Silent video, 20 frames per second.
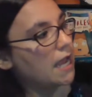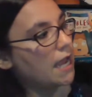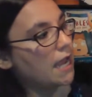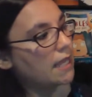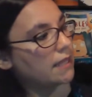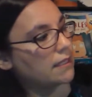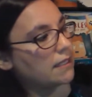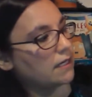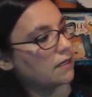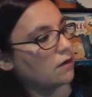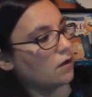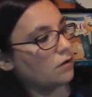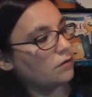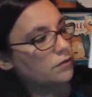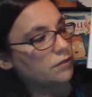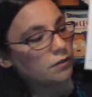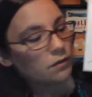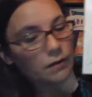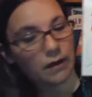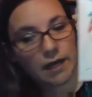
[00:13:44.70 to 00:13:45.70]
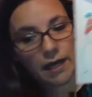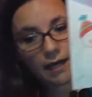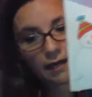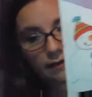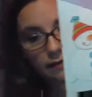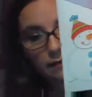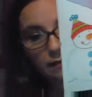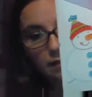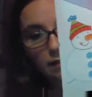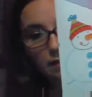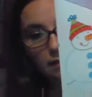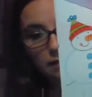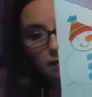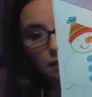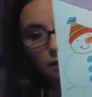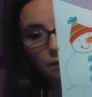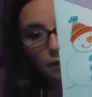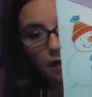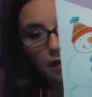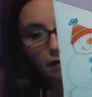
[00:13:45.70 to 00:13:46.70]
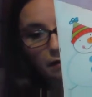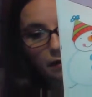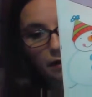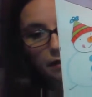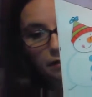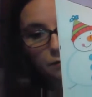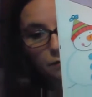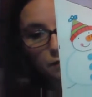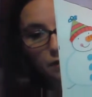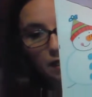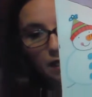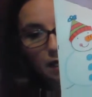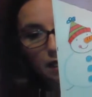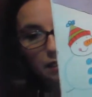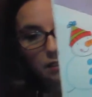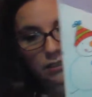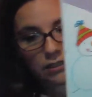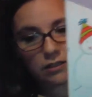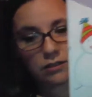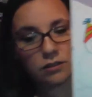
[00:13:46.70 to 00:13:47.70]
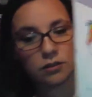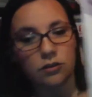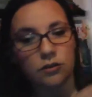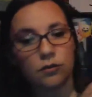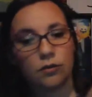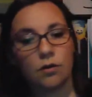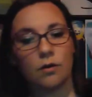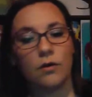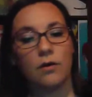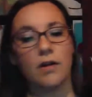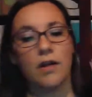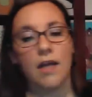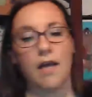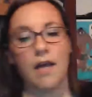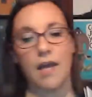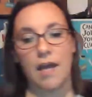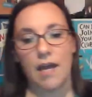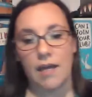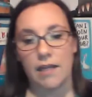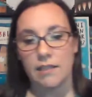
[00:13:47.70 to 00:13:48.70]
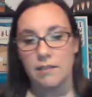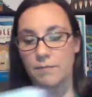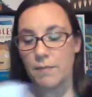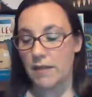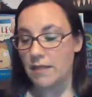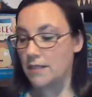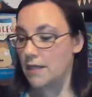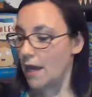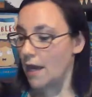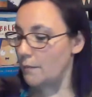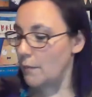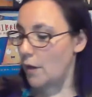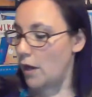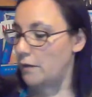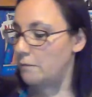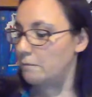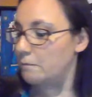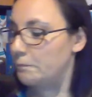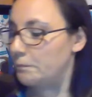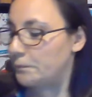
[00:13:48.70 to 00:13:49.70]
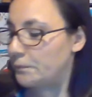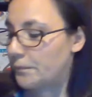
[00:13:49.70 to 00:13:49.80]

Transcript: And then also it has some areas where they can just doodle and spend time on.